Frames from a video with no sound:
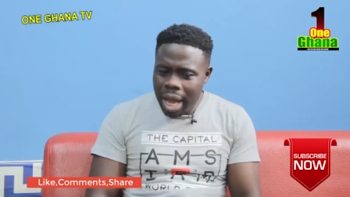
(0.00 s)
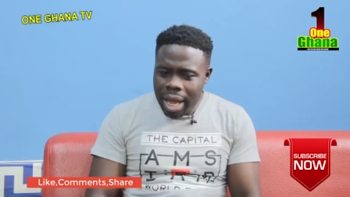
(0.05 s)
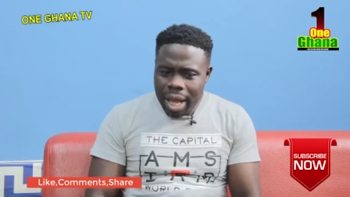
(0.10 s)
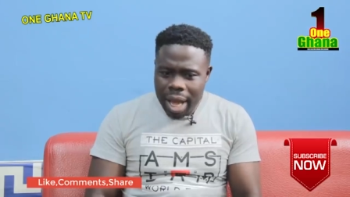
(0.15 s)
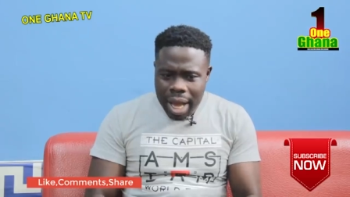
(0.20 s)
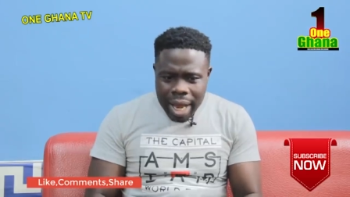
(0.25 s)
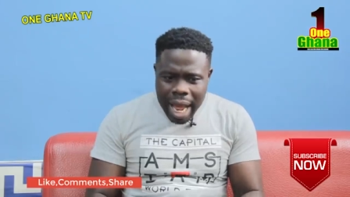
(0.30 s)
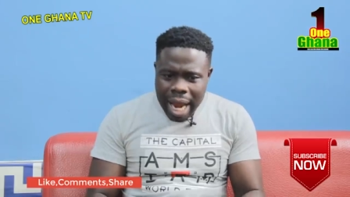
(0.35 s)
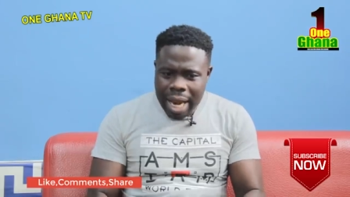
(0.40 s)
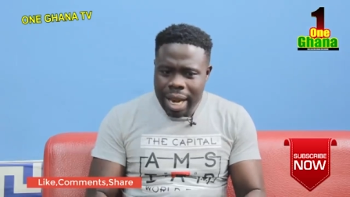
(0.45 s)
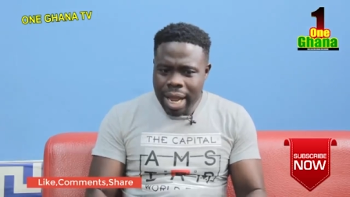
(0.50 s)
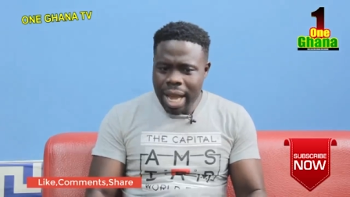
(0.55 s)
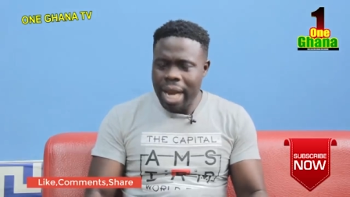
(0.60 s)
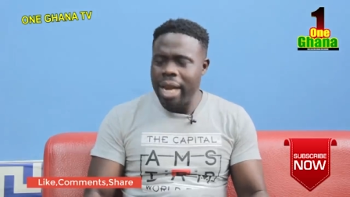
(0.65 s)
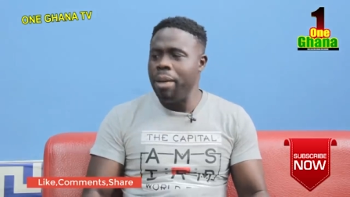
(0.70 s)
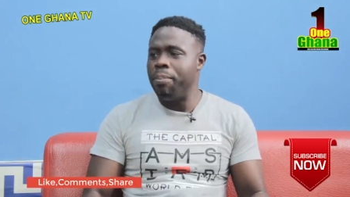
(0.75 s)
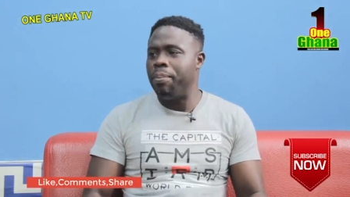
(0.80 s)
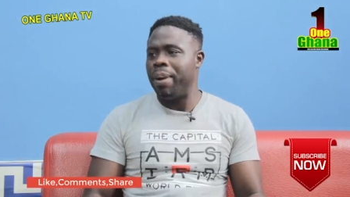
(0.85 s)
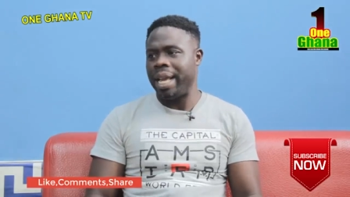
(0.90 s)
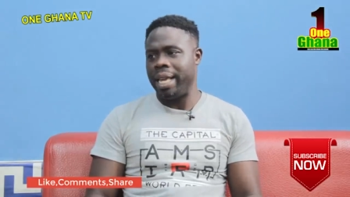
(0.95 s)
had
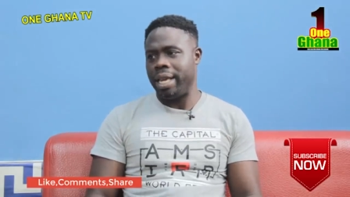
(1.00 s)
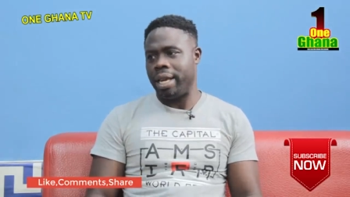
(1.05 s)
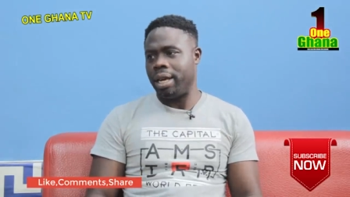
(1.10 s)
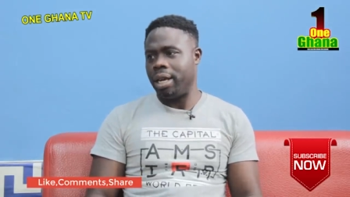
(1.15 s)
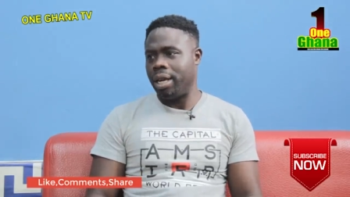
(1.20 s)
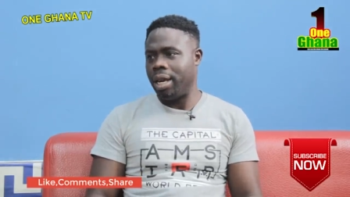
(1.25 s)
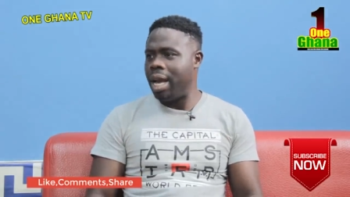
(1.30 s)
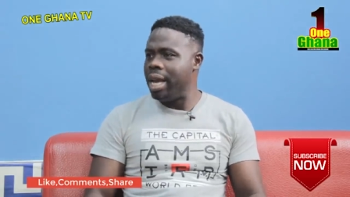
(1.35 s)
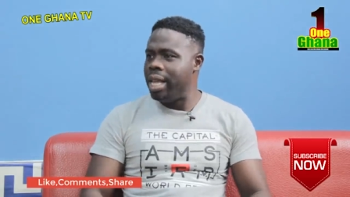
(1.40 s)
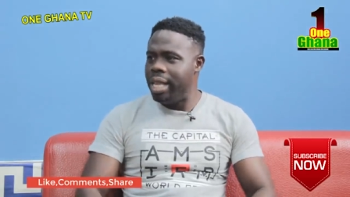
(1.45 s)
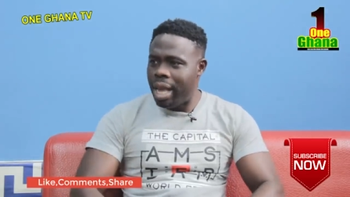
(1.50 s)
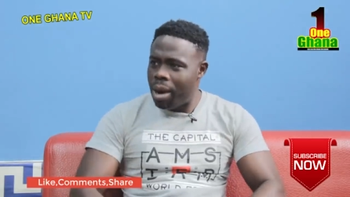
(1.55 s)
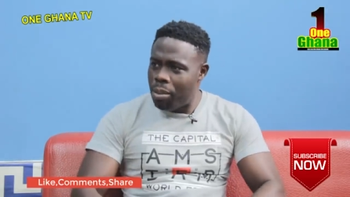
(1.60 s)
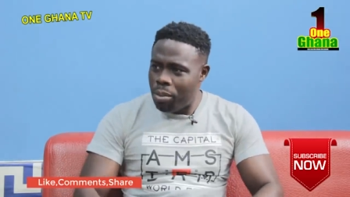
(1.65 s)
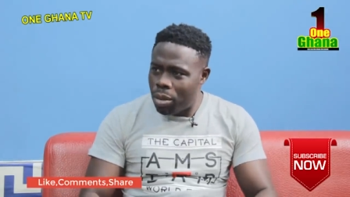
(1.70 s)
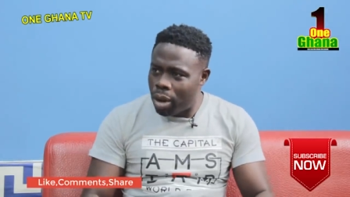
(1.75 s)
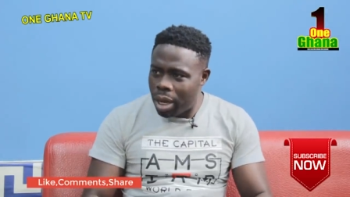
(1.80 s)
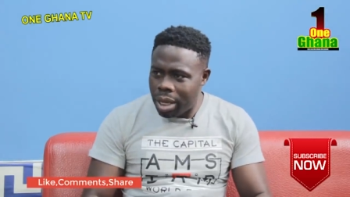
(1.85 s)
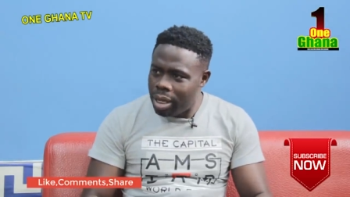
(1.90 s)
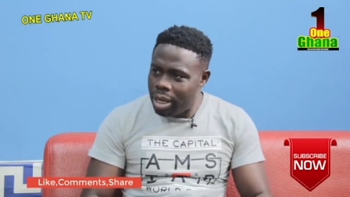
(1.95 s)
any pie and
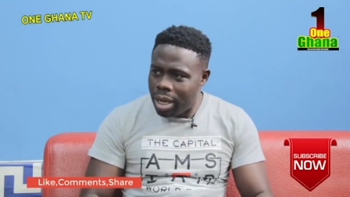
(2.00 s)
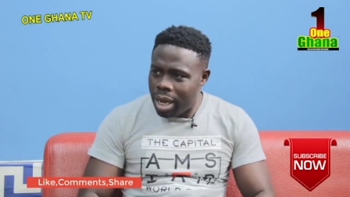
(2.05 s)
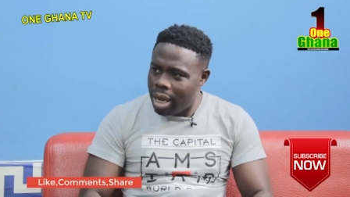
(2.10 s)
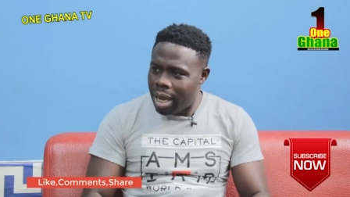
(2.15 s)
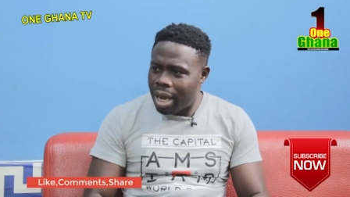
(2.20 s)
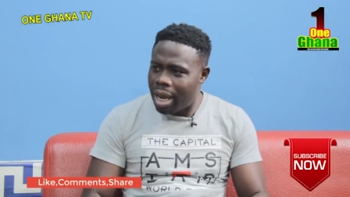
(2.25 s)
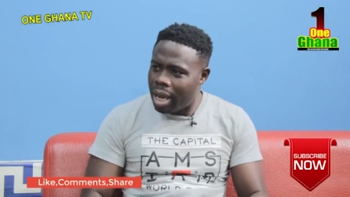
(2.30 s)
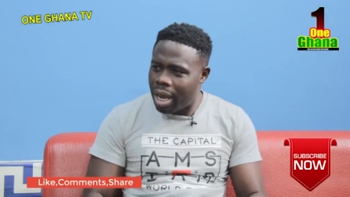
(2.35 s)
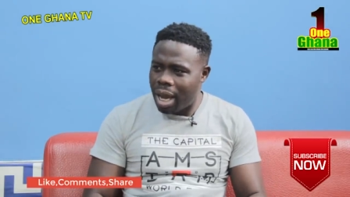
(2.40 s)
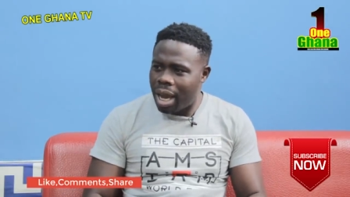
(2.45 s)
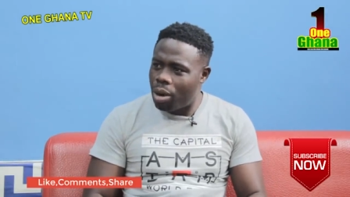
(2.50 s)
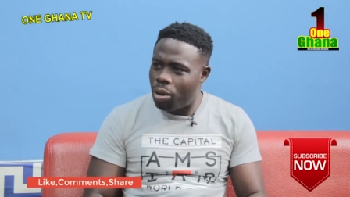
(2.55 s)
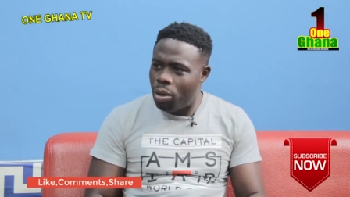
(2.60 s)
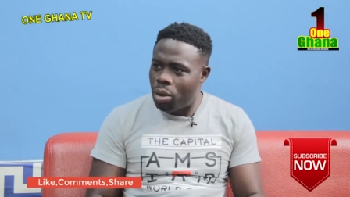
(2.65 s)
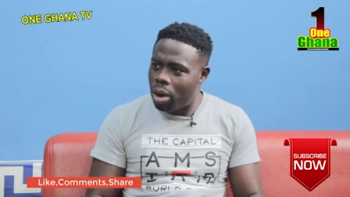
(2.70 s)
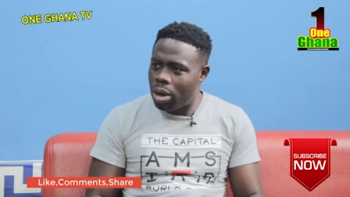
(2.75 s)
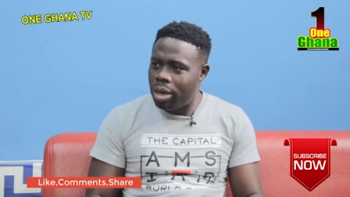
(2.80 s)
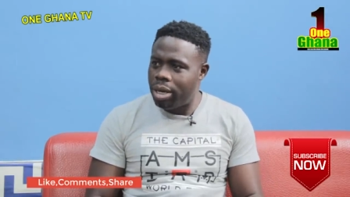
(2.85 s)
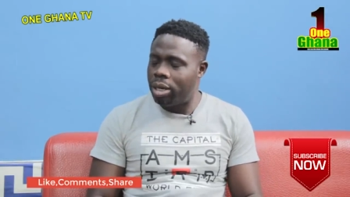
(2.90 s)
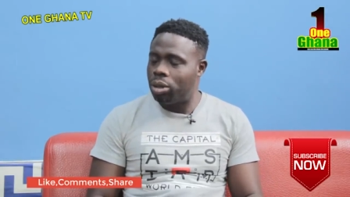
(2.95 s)
you and yet I
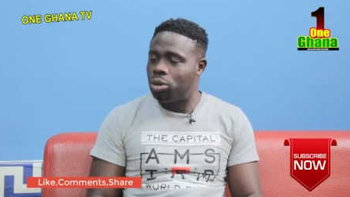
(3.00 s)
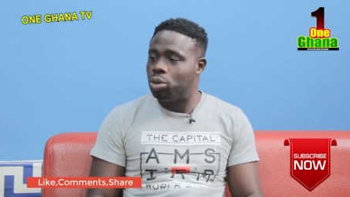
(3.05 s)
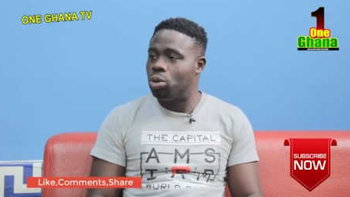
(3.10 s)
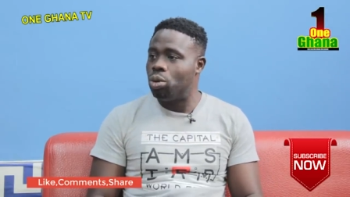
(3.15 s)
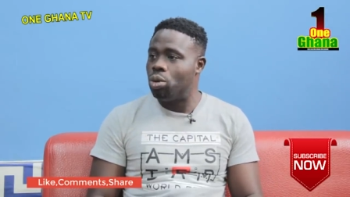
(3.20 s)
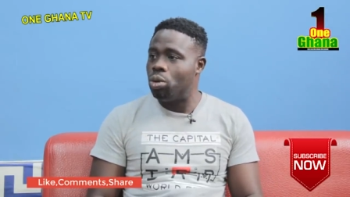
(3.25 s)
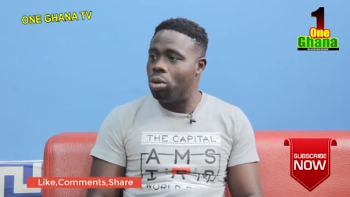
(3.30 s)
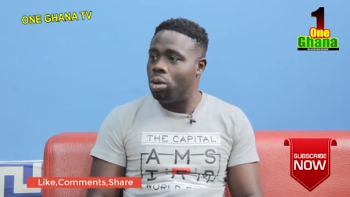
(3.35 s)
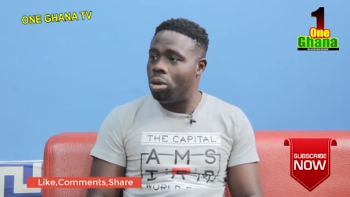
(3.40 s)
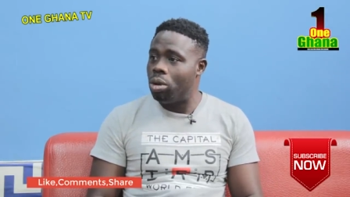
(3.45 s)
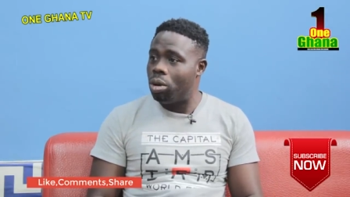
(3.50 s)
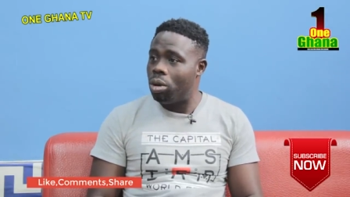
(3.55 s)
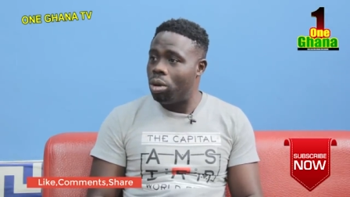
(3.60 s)
grow dear so.